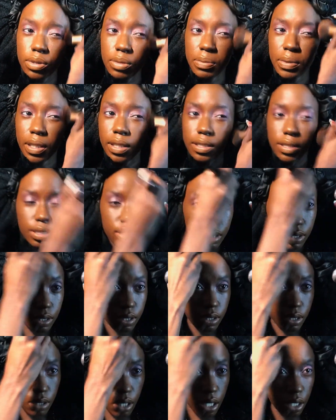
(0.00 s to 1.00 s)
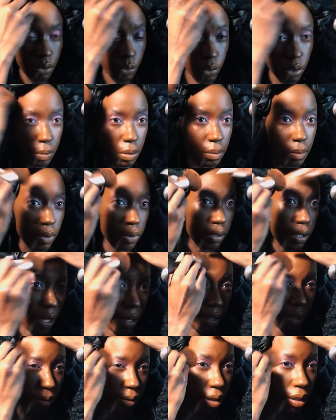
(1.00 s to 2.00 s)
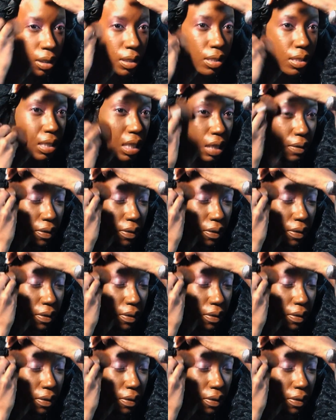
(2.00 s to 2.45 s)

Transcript: because I don't want to promote that. I don't think it's safe.